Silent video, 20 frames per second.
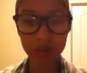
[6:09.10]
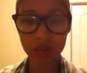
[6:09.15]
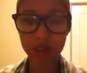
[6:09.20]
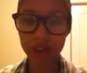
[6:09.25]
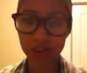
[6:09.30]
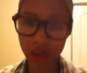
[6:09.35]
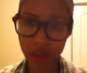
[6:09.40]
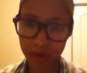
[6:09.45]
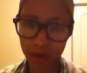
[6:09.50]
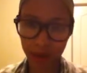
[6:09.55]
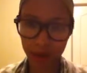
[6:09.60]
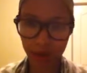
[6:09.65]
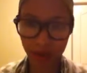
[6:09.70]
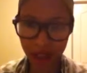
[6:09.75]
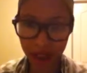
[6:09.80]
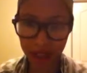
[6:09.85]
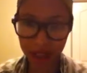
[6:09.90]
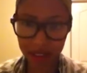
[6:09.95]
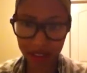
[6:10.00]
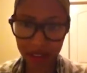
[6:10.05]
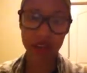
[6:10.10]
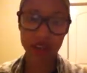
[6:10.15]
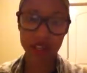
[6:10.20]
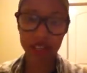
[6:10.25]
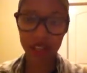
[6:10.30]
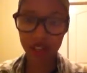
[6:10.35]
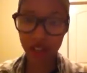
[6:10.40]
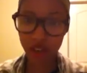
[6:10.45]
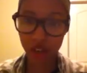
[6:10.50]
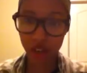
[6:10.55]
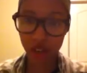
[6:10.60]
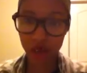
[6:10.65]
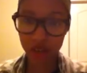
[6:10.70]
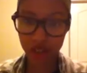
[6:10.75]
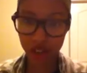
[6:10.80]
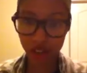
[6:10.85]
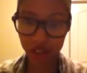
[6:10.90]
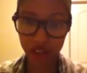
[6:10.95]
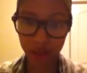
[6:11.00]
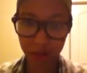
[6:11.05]
Pick your MOS. When I did go
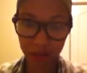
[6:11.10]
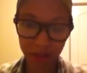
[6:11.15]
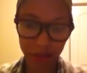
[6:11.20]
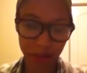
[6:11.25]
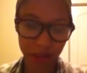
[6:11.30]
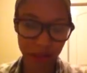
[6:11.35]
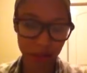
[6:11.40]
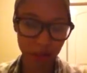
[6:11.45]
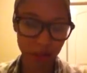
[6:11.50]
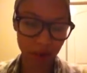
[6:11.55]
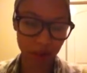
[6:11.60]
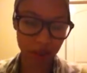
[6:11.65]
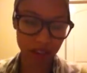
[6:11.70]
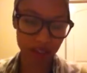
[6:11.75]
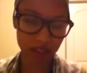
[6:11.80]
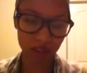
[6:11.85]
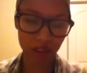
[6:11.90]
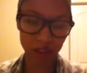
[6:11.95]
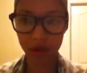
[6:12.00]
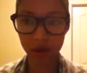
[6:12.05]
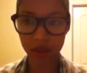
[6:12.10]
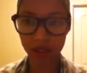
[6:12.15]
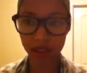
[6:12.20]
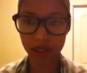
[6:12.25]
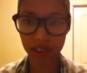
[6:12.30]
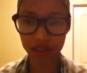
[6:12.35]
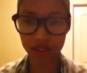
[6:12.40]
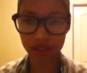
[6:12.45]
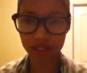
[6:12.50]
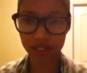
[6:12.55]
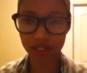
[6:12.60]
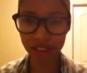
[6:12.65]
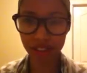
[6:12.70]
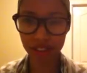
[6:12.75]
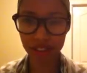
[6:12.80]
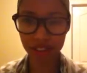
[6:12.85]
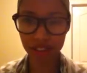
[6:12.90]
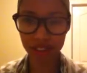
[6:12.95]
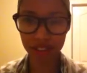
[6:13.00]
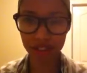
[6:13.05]
to actually pick my MOS, it was actually
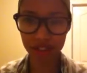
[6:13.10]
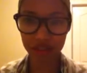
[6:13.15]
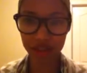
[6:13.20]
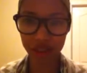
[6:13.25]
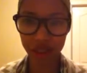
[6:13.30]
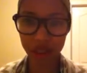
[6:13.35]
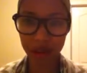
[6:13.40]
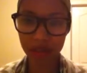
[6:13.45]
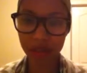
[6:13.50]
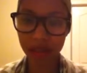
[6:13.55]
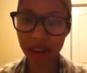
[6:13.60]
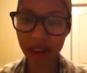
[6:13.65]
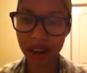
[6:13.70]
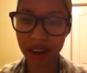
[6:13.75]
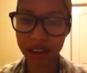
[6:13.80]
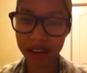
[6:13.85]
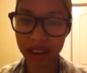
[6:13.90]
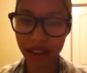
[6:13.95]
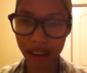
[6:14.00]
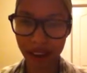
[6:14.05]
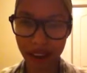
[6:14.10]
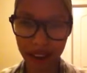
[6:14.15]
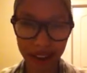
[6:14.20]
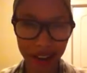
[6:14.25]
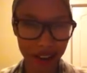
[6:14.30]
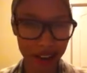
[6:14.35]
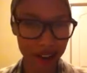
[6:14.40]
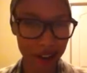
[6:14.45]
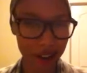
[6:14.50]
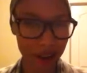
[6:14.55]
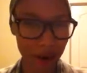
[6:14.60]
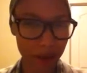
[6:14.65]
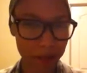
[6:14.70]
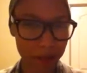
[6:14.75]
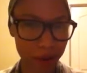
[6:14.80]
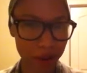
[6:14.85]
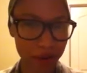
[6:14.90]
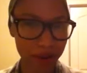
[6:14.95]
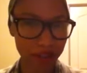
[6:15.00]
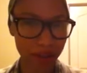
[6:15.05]
that the job that I got
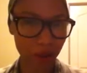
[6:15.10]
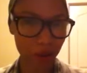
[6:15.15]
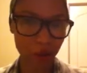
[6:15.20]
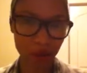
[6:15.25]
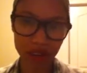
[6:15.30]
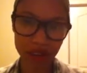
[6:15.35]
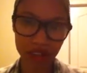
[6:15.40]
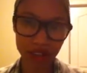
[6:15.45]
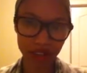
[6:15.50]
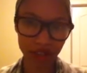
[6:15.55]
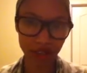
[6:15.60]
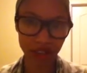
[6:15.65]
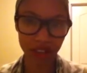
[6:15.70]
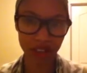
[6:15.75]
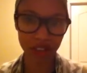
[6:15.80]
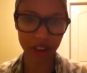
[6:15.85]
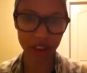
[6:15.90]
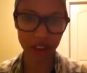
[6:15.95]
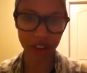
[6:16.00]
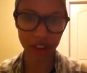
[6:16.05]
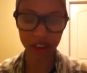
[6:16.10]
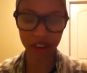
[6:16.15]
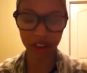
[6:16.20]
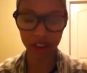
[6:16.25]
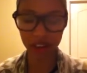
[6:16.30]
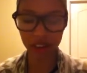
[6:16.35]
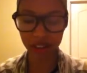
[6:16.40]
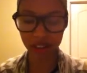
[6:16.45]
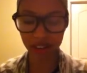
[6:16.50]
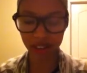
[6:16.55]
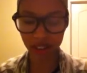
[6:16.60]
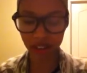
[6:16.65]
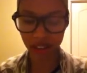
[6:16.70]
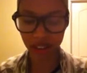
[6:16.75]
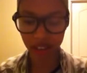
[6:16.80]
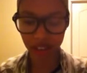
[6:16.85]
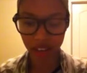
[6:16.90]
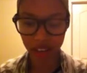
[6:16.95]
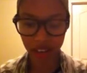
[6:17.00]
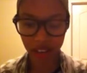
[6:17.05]
apparently wasn't really on,
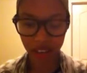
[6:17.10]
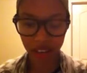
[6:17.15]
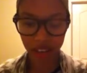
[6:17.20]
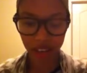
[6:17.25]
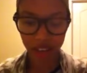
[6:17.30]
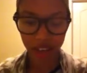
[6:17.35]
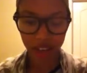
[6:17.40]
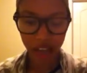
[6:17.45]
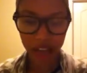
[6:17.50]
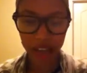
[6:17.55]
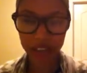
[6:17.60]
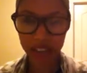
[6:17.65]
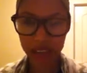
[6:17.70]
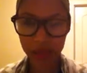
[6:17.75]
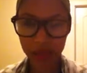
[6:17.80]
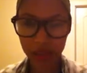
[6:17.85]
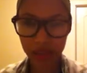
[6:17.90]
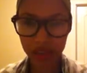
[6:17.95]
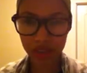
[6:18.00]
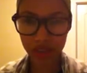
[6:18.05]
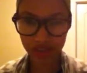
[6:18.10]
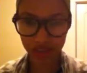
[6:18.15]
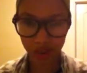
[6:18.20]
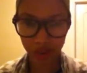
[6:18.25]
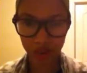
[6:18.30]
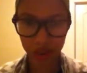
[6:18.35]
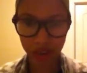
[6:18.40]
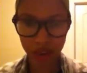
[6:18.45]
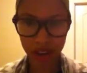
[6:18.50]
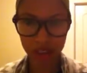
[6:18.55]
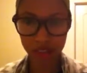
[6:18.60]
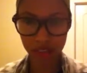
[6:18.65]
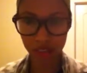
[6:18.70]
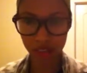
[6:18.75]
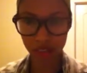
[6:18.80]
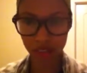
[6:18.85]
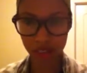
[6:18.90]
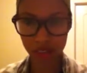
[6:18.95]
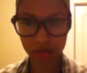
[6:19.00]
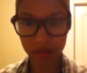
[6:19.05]
I guess it wasn't shown as
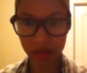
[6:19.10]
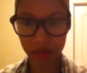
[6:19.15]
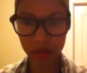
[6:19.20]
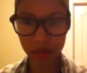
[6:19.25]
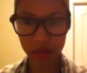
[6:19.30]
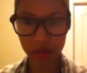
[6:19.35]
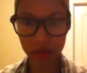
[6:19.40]
available.